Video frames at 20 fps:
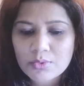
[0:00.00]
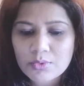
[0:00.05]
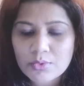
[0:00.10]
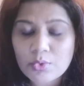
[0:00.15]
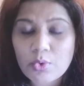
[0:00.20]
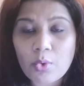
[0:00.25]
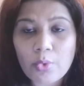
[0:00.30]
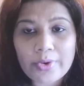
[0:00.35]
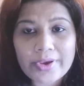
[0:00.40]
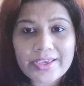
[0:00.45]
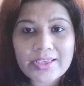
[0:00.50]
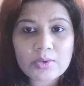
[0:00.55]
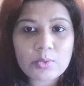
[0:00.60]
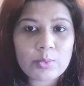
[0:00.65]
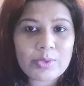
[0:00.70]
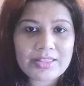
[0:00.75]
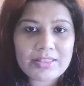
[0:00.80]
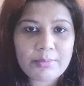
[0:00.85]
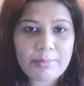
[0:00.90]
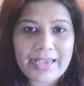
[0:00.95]
going
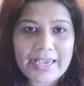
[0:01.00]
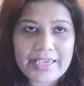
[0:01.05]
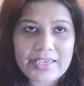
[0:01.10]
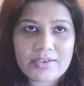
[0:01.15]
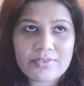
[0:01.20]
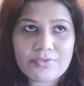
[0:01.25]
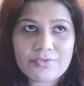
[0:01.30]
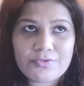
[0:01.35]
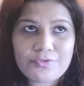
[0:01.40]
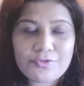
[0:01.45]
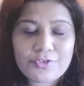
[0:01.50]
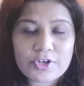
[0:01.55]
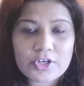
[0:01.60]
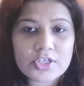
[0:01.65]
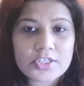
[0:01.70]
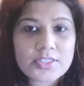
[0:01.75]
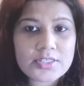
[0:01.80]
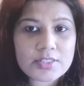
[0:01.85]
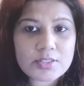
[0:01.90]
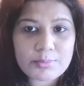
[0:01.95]
with my
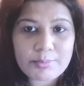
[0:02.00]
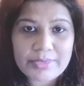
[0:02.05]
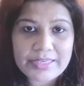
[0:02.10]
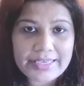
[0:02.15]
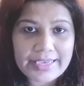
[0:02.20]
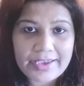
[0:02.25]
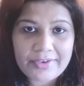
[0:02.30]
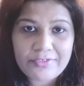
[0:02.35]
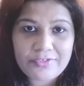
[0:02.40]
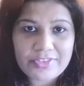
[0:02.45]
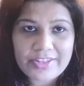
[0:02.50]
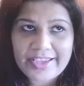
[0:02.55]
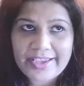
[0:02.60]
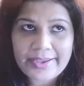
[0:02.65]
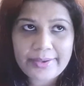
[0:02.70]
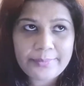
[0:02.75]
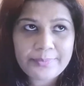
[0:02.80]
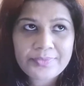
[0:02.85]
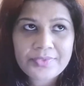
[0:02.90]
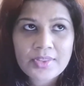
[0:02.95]
first PF
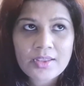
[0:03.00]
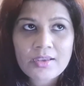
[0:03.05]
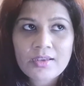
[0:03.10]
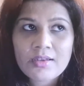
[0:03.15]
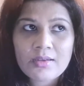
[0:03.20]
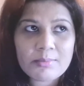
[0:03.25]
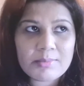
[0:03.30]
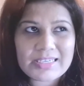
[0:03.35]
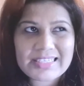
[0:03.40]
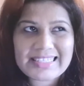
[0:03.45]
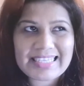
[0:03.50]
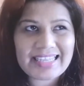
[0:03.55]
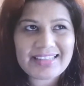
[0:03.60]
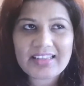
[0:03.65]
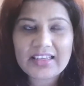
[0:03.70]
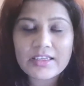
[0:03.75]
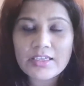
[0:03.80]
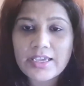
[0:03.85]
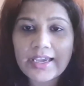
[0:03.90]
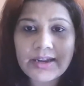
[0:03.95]
there because I
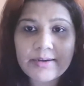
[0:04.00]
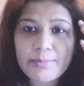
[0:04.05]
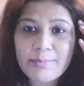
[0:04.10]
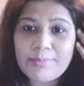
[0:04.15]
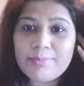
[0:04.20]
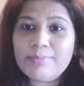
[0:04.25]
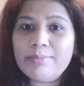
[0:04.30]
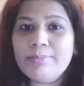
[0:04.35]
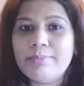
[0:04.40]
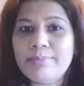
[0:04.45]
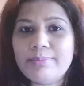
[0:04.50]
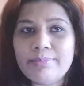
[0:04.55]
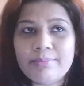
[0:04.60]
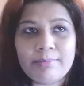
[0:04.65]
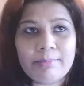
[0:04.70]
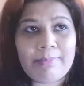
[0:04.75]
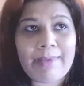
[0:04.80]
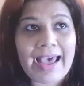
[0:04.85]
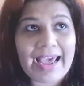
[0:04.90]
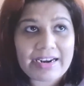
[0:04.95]
think he had
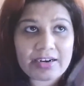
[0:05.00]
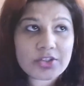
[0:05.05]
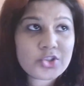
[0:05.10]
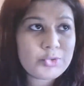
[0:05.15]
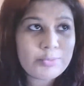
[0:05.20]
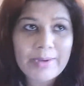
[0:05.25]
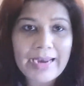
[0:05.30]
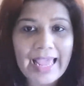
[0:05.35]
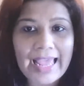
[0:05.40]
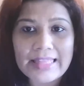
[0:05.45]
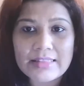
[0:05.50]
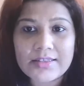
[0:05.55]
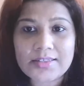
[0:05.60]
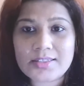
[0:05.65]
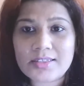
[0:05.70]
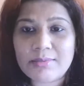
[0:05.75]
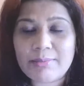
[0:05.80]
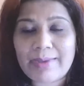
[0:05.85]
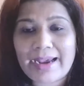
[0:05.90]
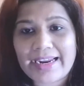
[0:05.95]
marriage
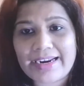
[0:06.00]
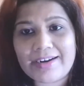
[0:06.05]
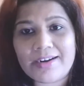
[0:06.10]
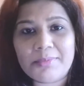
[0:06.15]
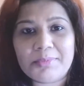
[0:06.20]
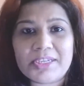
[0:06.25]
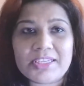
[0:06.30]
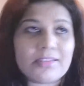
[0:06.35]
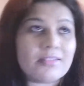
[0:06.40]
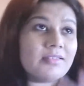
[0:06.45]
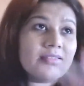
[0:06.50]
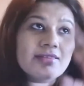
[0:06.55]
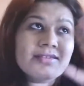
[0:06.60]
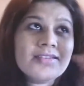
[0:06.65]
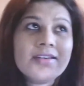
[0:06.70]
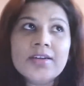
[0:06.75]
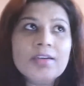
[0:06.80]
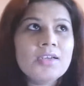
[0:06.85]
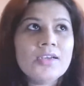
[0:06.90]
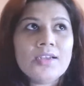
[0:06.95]
plans in mind. I mean,
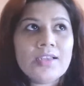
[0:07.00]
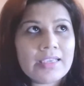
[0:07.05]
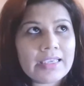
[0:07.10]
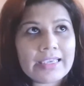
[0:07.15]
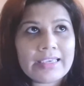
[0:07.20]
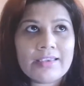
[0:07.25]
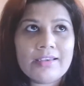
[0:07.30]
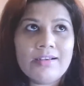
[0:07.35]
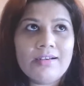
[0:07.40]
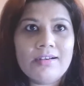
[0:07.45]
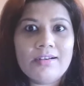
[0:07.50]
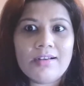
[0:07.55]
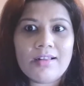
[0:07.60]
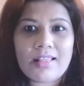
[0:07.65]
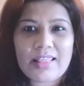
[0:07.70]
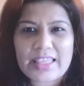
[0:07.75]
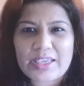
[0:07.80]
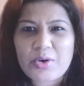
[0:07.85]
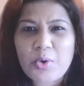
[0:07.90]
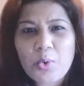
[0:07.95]

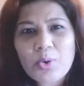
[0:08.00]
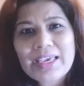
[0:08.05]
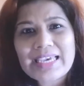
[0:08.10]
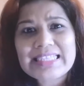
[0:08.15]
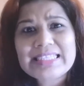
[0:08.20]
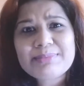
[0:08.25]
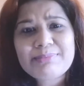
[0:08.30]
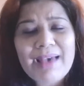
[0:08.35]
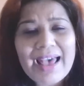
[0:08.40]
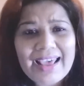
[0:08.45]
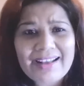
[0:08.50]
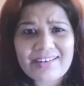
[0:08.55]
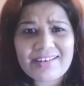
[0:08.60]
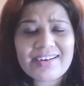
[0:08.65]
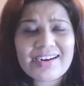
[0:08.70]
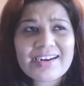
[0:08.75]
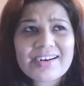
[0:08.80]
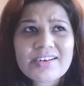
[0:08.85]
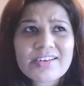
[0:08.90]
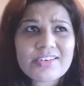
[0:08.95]
like, who gets
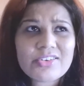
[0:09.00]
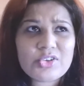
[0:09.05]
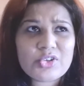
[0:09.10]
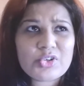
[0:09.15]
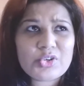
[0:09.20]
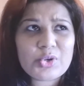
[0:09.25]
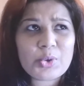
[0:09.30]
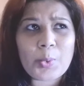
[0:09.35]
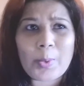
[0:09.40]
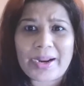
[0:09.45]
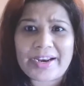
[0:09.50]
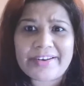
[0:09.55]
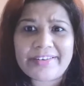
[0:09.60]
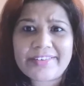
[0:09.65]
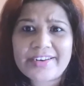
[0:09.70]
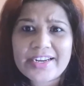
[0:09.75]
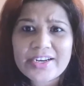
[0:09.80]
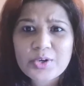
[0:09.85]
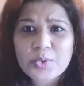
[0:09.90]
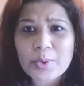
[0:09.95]
married at
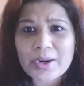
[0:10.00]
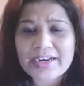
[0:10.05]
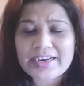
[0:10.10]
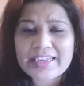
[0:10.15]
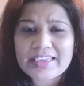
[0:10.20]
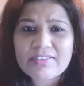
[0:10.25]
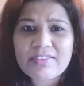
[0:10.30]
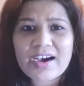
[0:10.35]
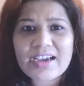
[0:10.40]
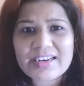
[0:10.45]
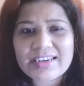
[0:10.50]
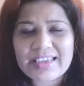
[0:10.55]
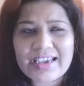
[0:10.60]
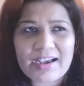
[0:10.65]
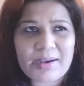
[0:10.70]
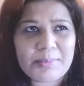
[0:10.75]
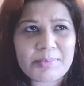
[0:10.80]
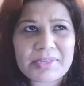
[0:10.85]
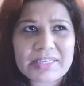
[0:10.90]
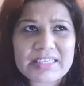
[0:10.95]
20, 21?
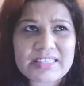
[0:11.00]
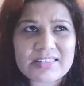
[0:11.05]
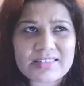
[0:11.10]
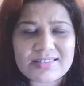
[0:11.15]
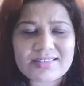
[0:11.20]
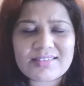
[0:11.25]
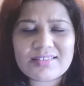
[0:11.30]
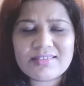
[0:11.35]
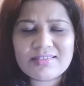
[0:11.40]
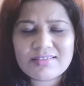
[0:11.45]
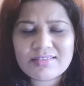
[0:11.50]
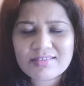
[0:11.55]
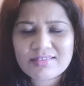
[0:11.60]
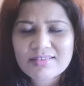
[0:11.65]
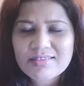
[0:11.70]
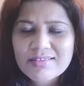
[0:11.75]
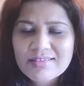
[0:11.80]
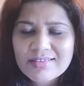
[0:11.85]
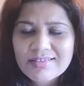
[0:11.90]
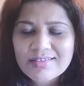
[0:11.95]
Yeah, please.
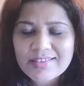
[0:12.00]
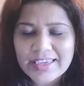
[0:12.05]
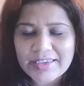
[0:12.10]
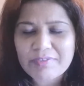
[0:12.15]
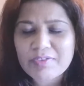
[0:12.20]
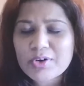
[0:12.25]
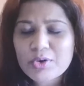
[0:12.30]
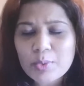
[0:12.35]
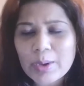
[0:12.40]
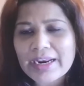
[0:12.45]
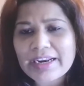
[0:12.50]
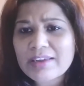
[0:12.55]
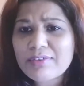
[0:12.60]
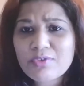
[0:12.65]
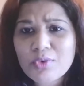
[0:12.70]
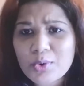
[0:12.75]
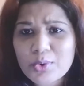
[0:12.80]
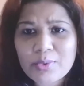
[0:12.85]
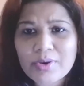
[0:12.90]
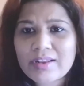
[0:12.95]
Even
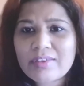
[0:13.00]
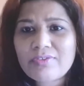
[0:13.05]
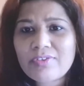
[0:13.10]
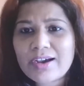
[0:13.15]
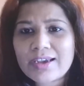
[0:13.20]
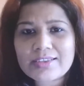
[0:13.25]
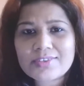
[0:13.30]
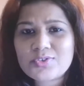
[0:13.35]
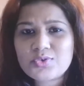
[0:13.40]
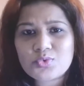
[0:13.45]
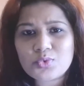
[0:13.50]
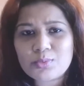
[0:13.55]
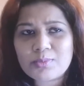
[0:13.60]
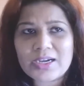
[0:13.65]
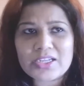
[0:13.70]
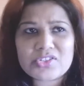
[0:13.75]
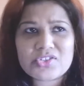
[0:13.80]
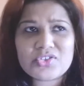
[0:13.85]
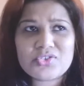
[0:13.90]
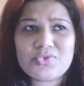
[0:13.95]
24, 25 is too
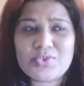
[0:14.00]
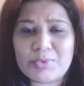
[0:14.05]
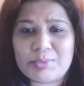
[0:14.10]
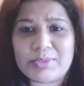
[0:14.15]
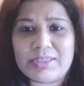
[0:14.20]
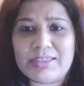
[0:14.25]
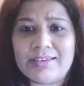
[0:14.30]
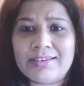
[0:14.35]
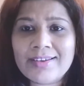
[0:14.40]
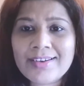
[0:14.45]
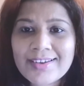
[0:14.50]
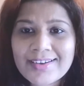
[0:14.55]
much for me.